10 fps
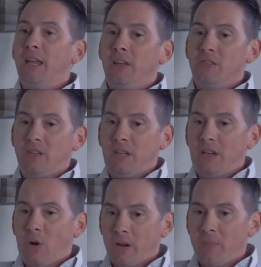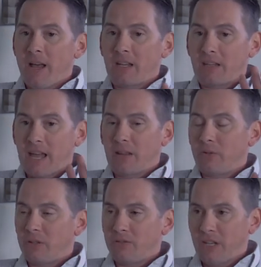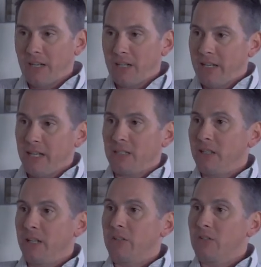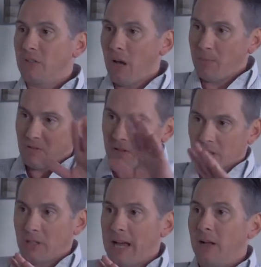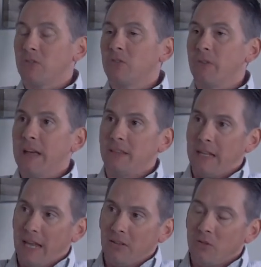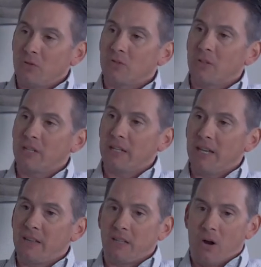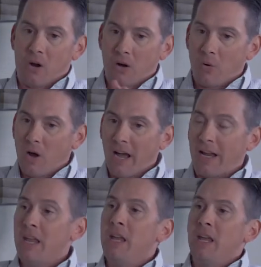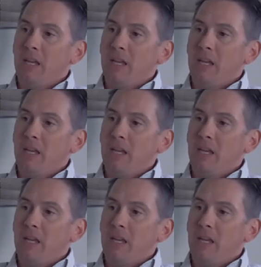is the automatic gathering of data and analytics up into the cloud so that the end user can get the R O I